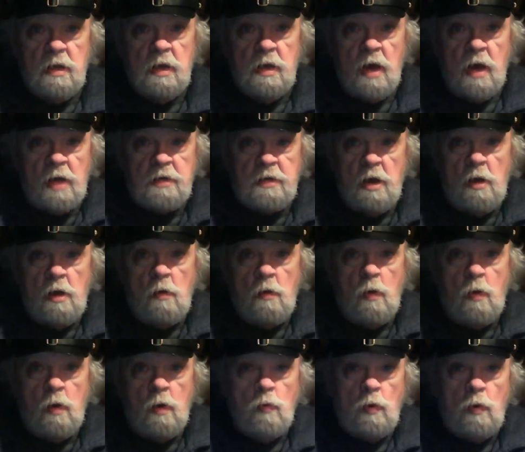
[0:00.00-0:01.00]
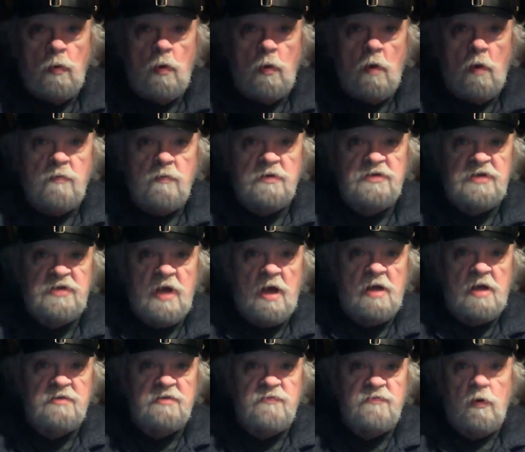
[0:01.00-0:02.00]
I know when we're
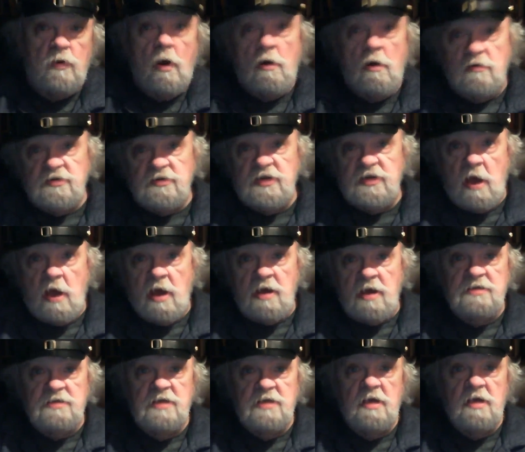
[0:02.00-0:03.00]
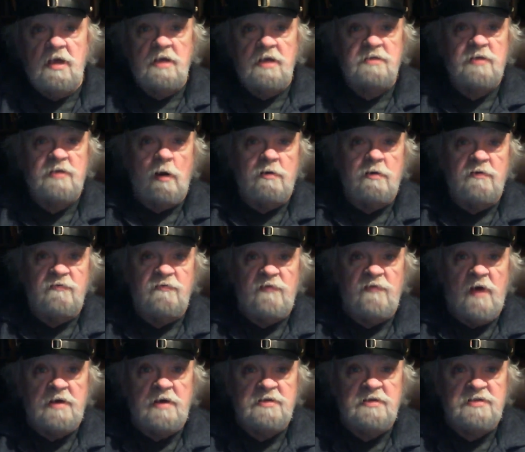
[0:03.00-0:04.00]
oversized for our size, it's hard to
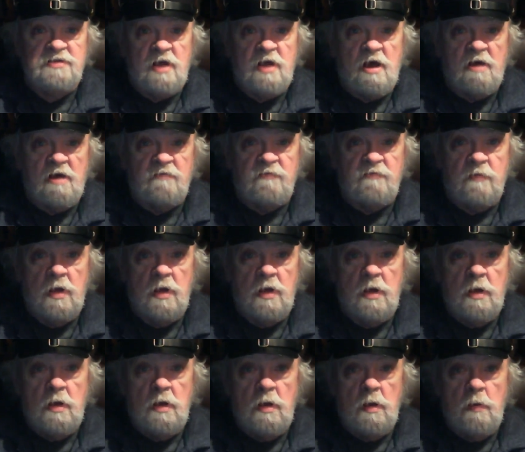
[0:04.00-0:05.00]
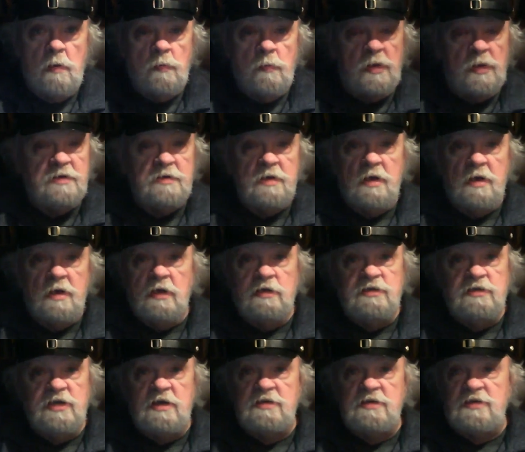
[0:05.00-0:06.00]
find stuff. But
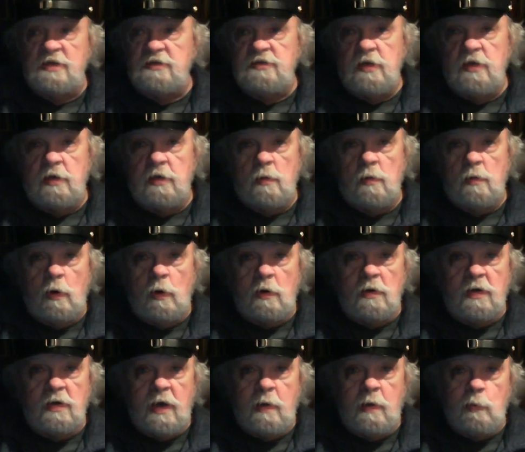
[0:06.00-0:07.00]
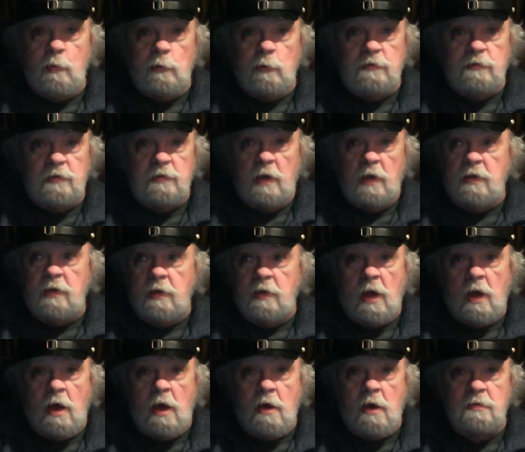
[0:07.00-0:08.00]
Jesus, you can wear a
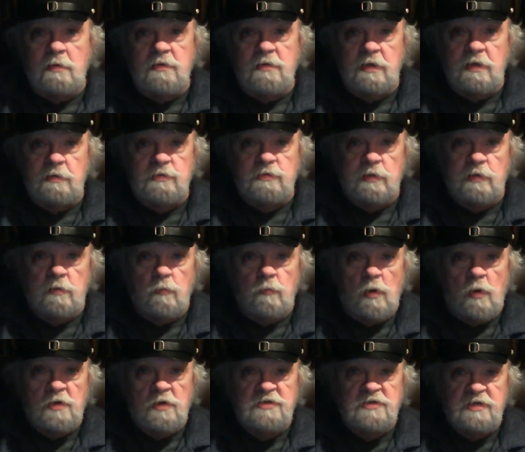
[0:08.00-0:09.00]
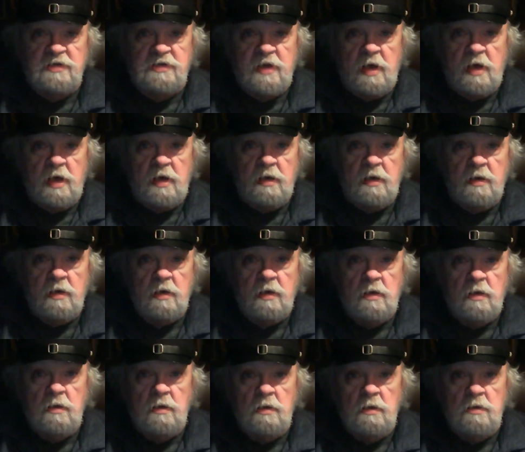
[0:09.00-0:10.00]
con t-shirt once a day.
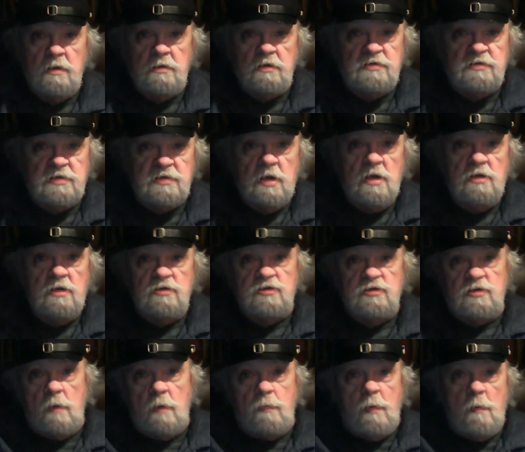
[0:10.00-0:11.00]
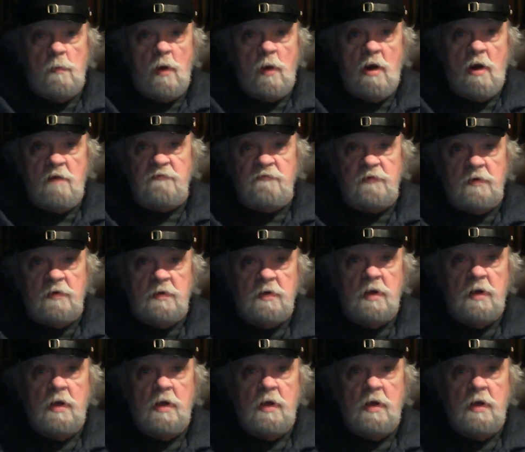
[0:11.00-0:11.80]
Just strip them off and